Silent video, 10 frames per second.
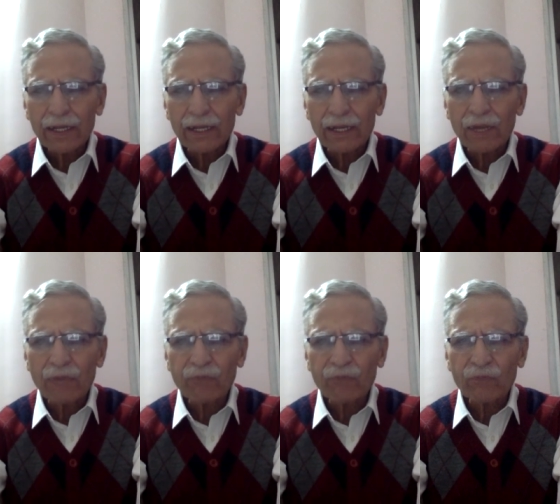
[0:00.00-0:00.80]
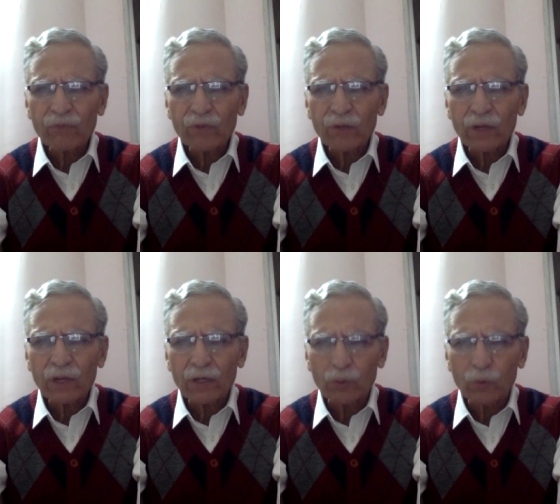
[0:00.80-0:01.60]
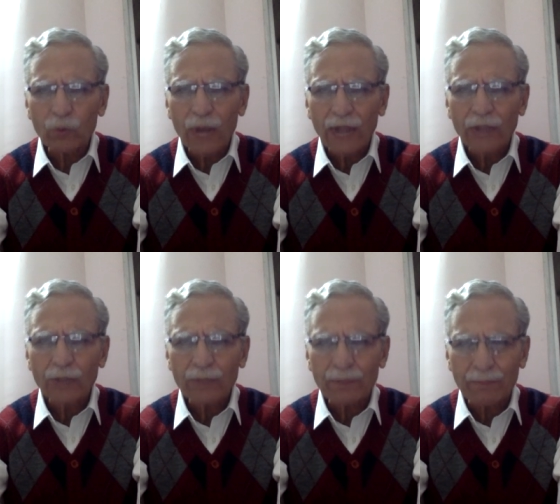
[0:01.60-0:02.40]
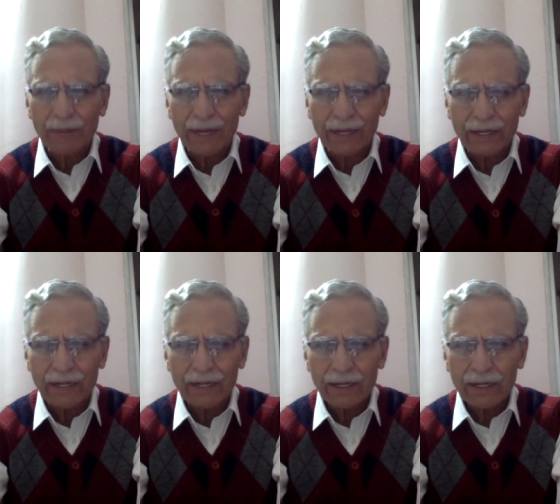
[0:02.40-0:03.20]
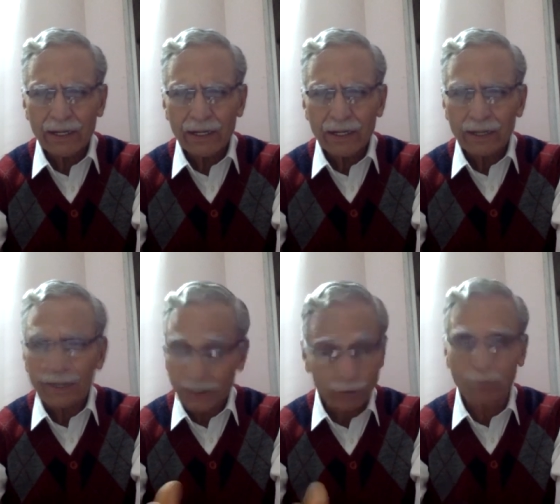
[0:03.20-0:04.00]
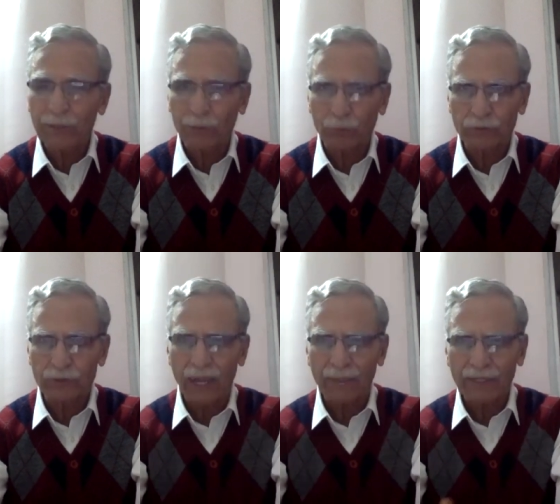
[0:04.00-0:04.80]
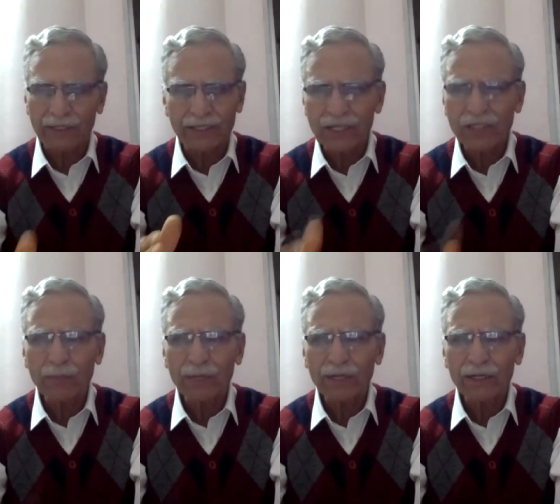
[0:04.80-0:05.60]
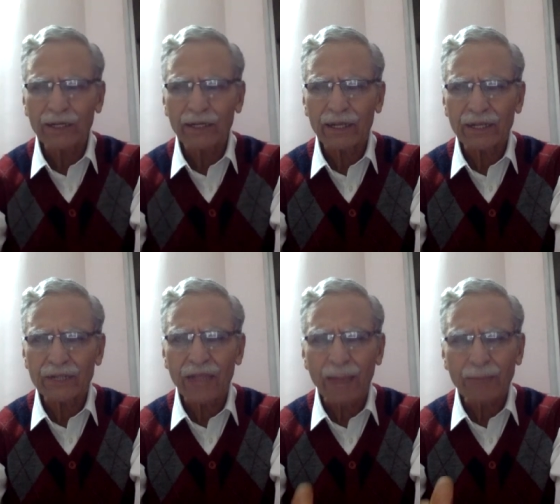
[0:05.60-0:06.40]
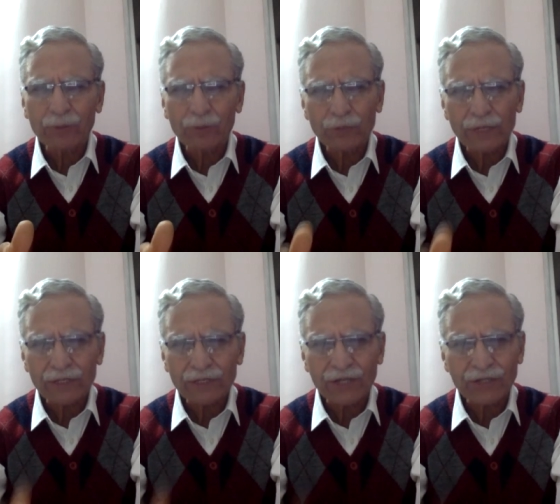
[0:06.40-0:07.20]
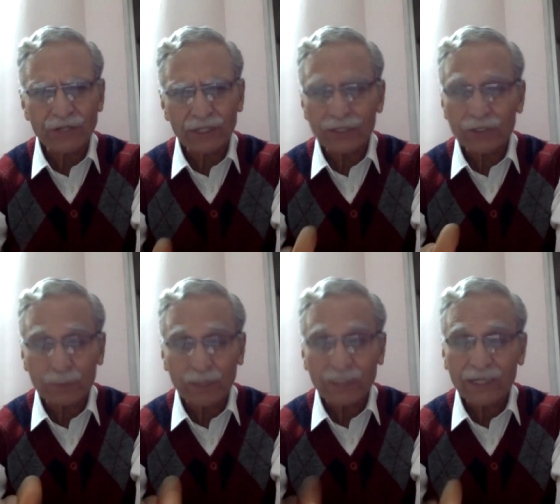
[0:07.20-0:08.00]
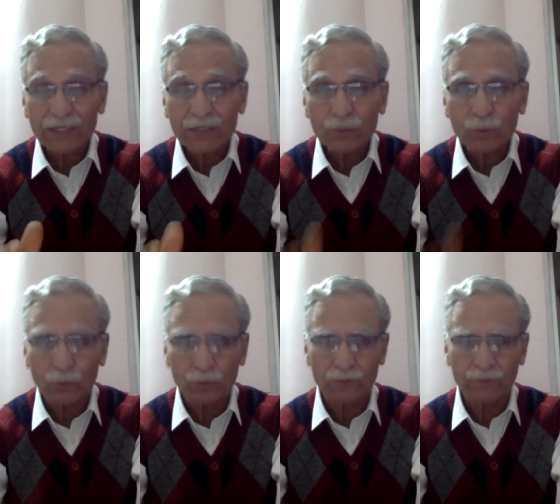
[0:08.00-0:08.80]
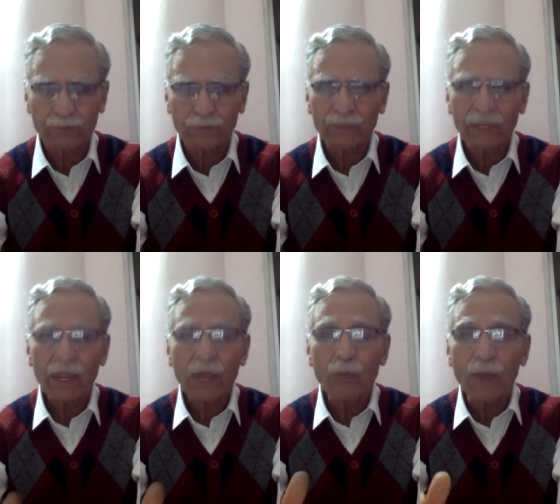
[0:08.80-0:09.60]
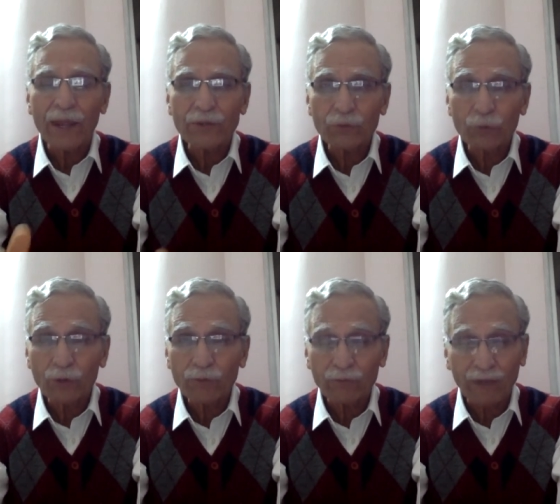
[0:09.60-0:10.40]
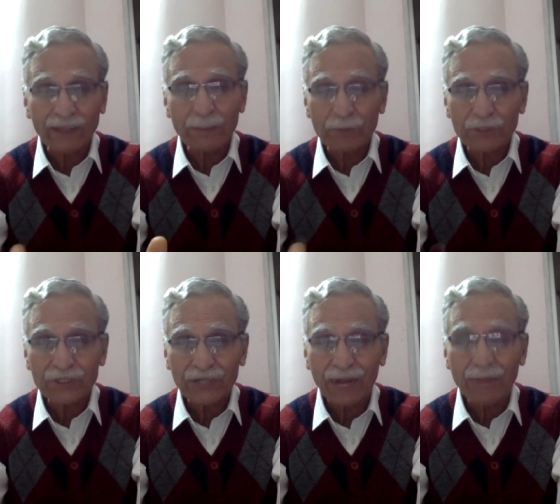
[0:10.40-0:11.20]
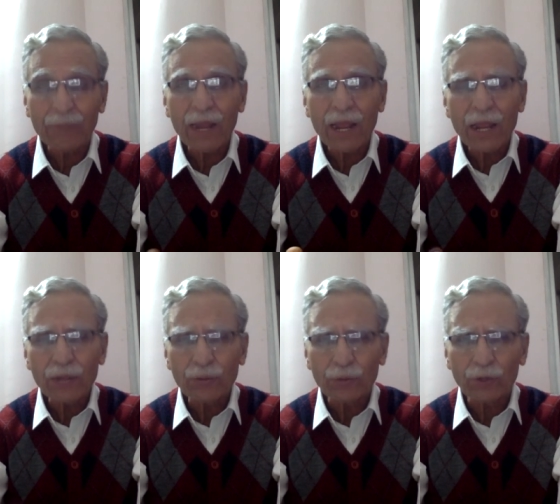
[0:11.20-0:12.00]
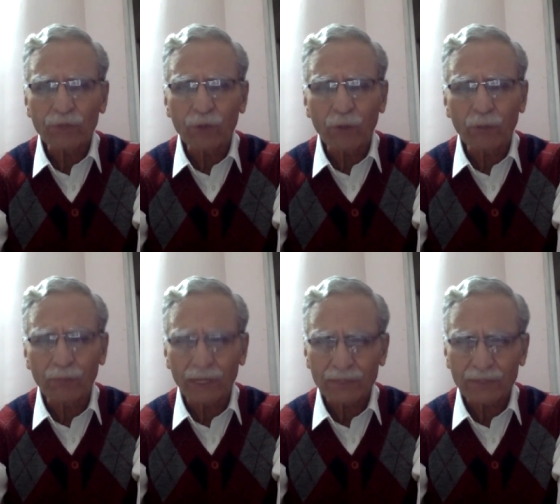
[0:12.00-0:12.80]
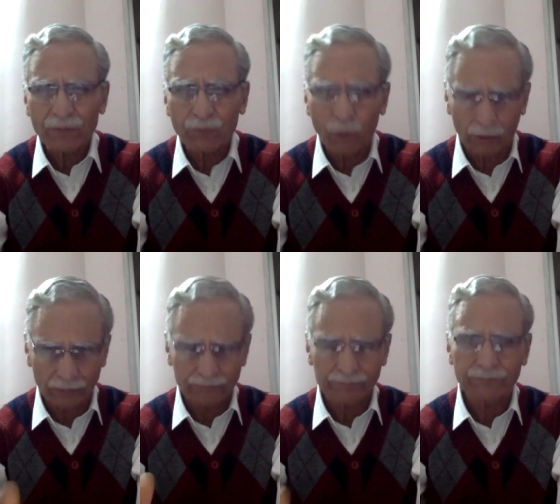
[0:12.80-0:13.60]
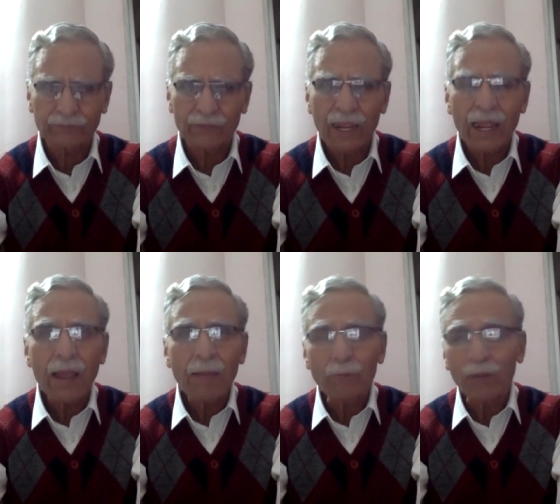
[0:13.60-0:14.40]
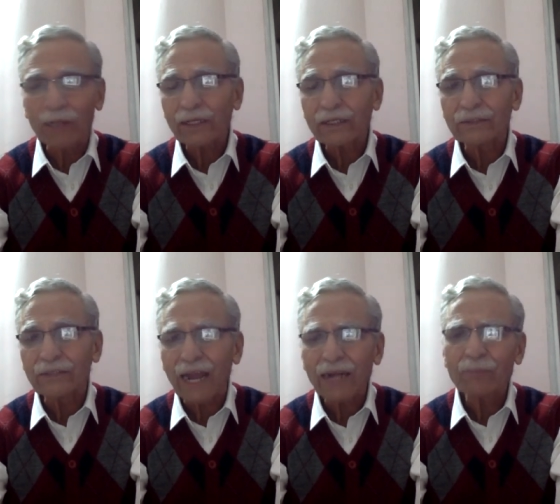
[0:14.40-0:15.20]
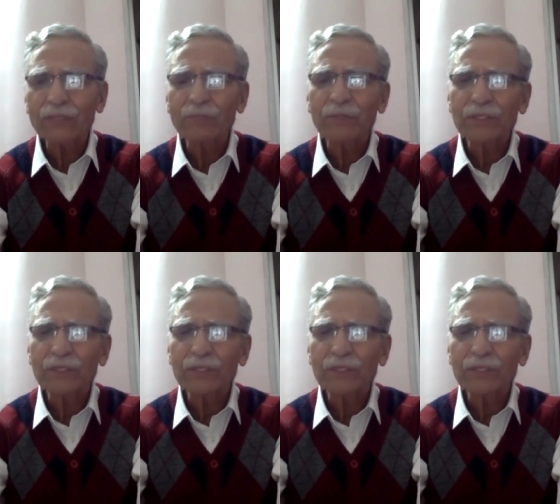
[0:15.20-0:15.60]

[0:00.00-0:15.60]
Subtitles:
if a rule had to be made, there should be rules. I mean, discipline is absolutely essential, especially in schools, where the prescribed uniform must be worn. But that must be